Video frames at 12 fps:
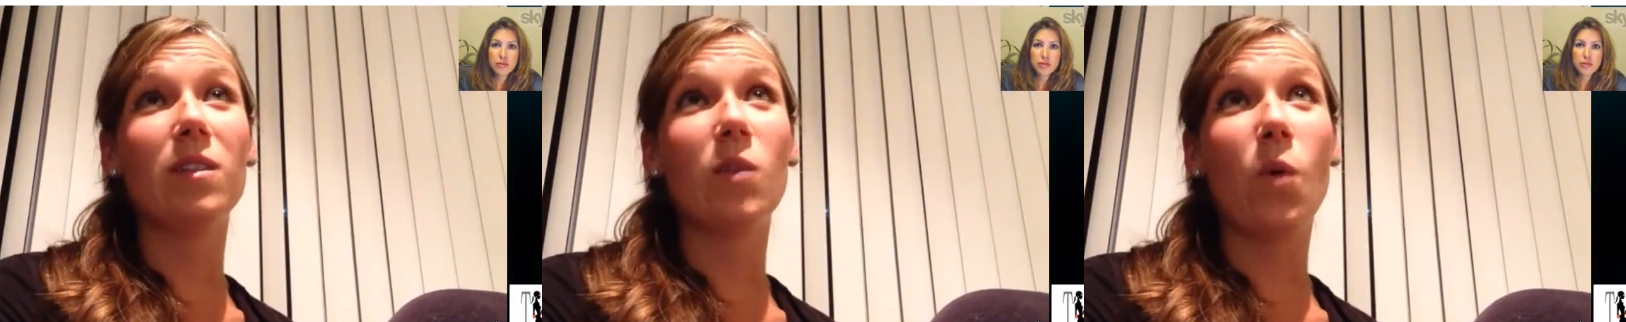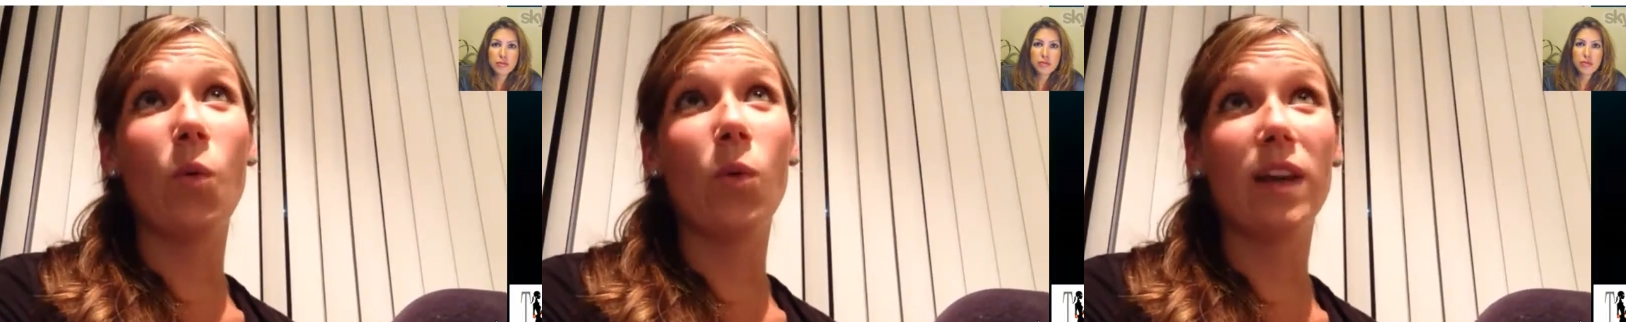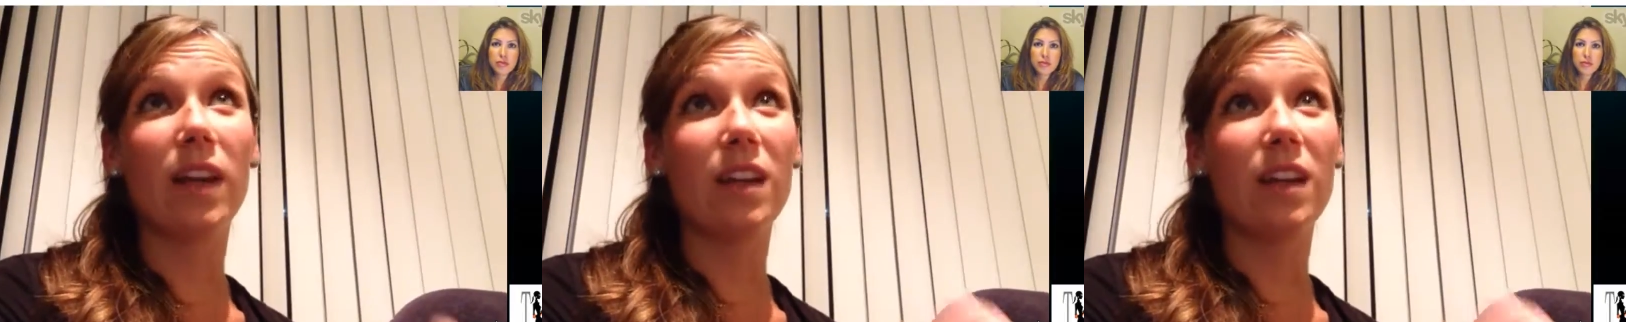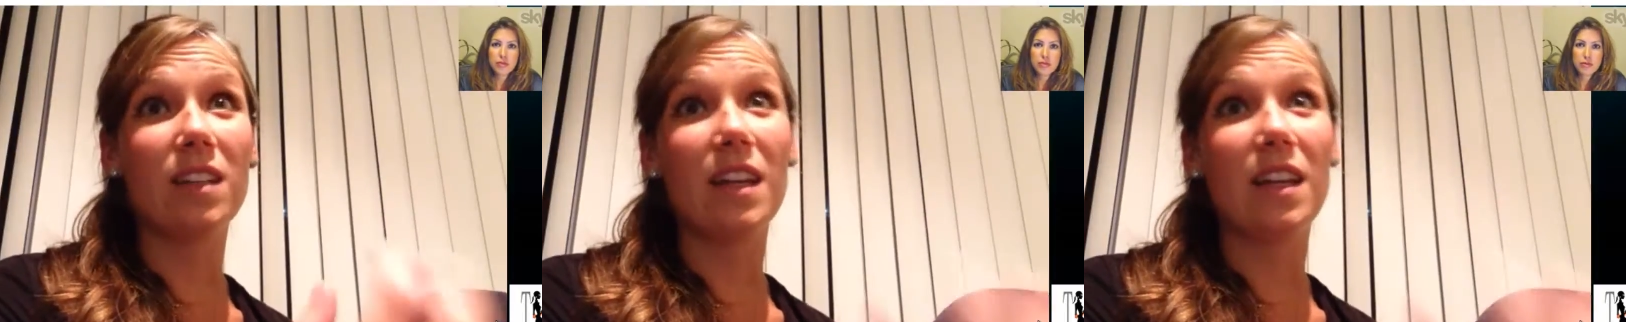Speaker 1: working
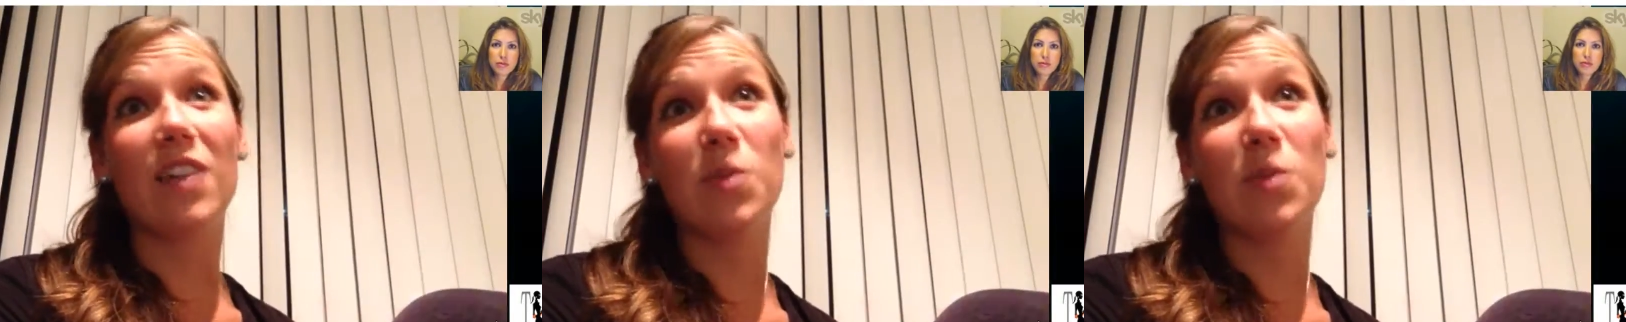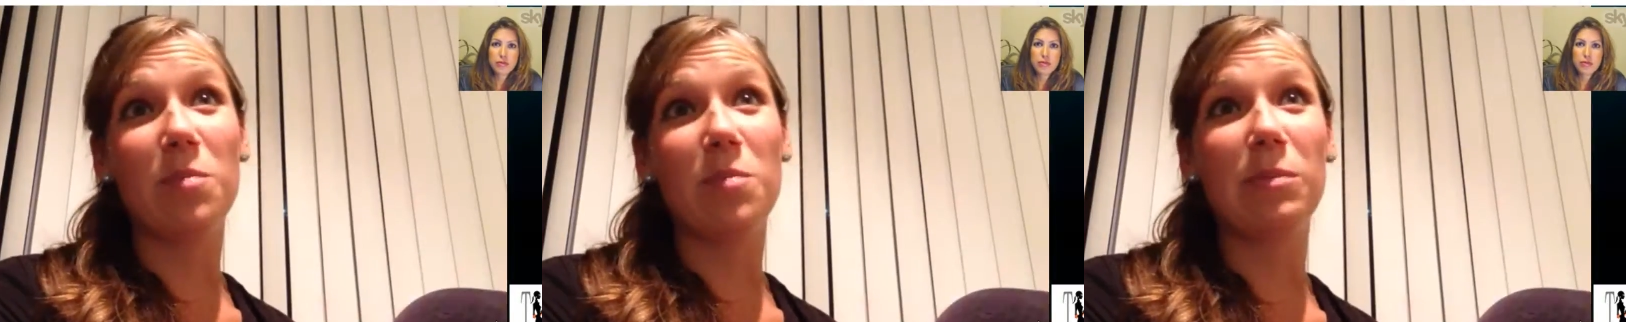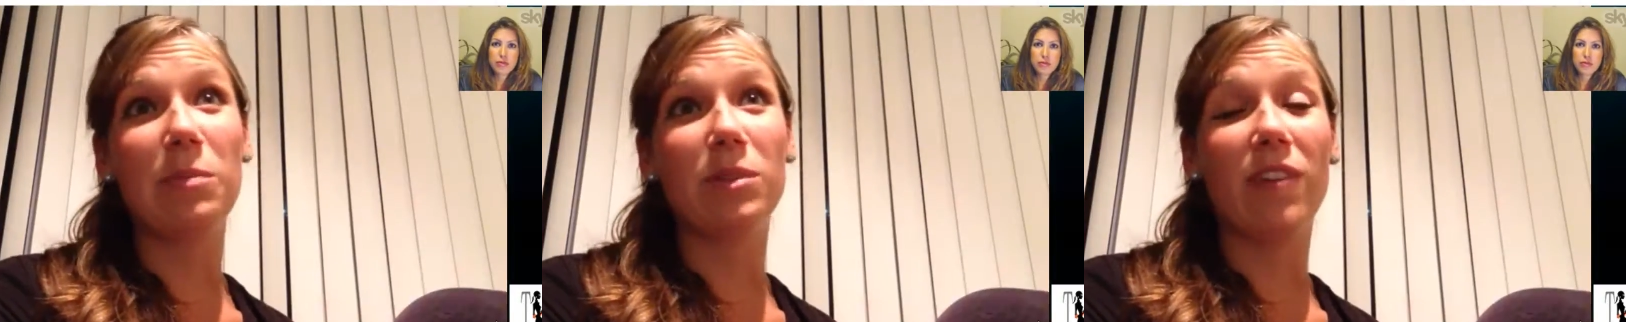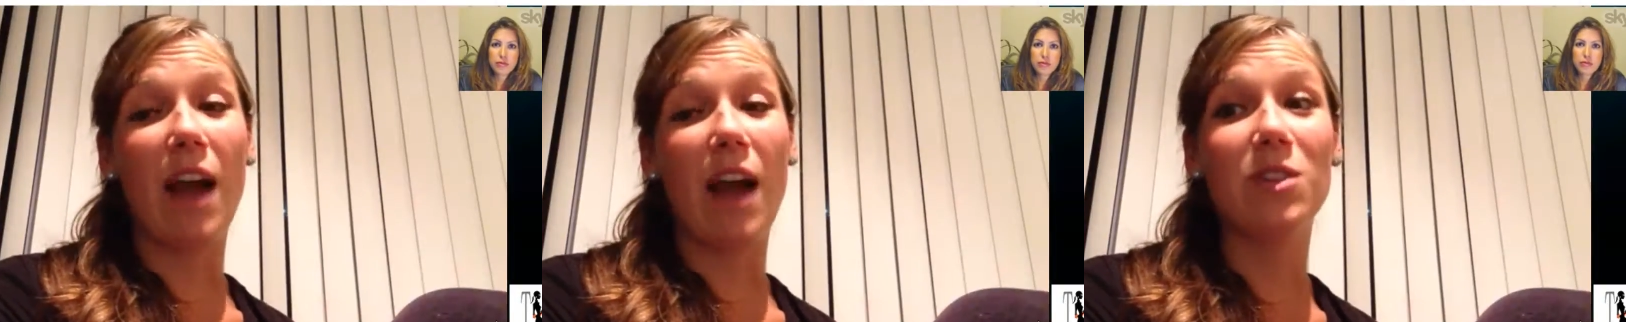together with the people
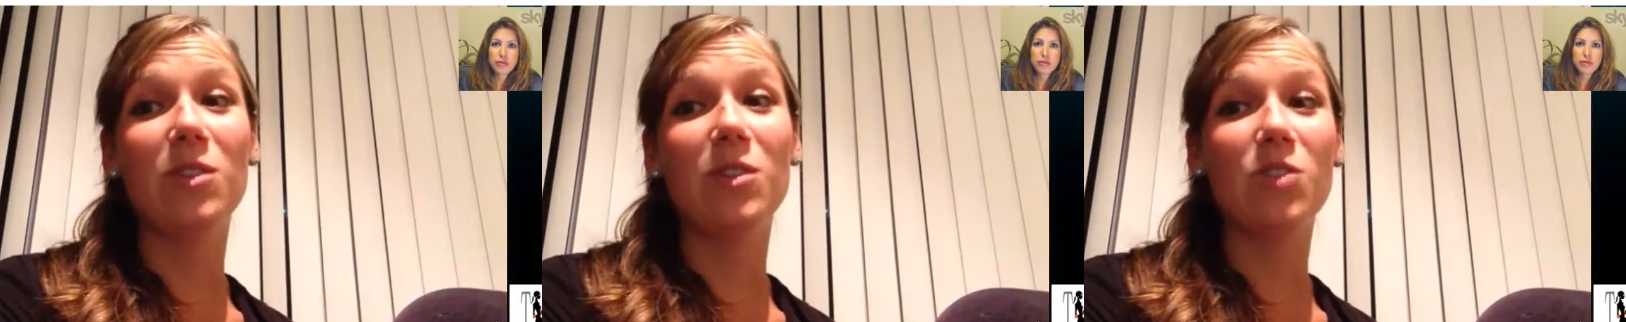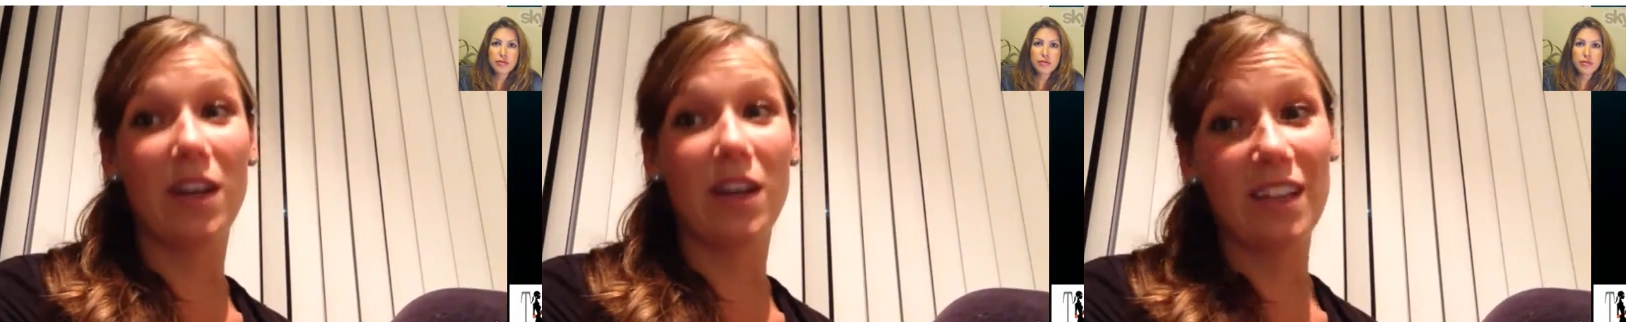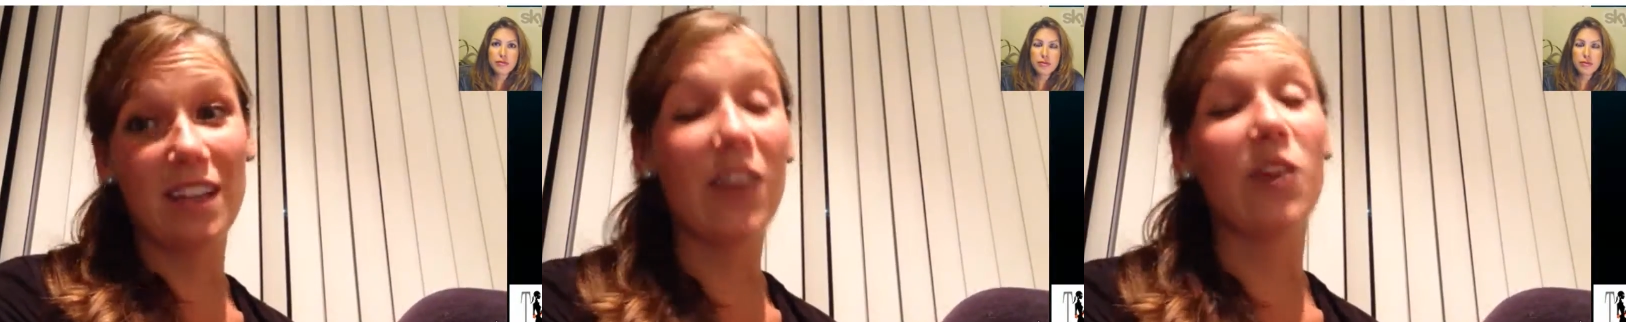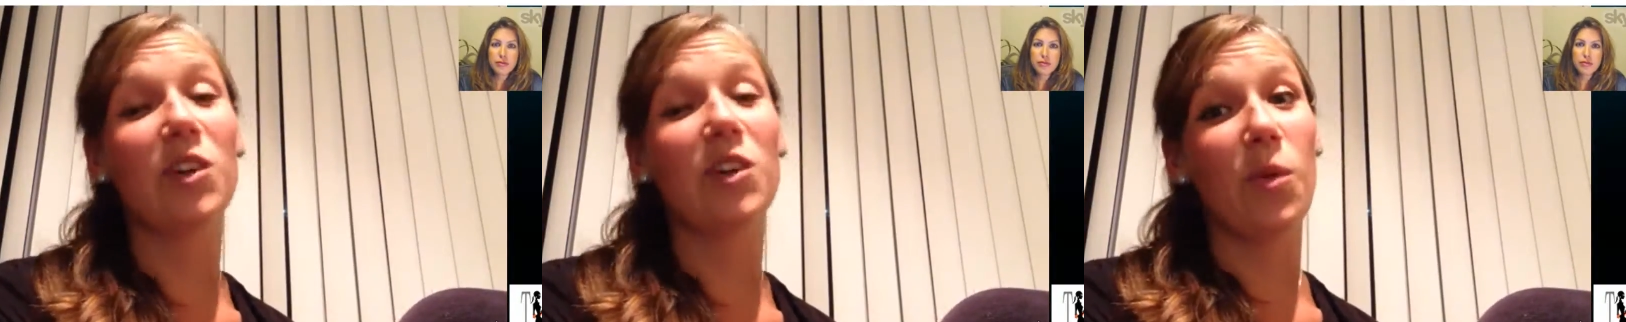around you trying to get all
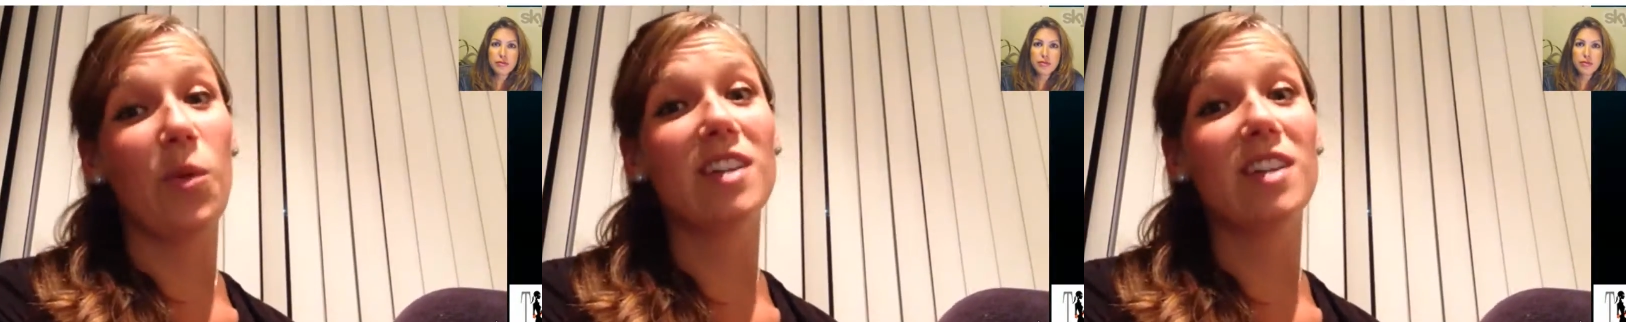your work